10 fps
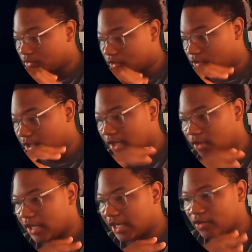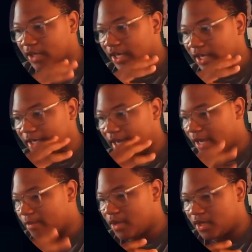I only got
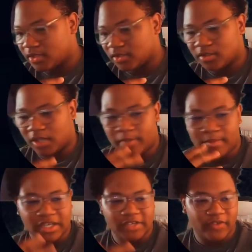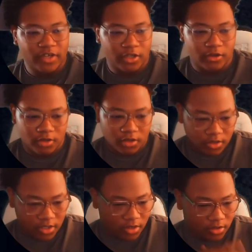9 minutes to like make this video and all that.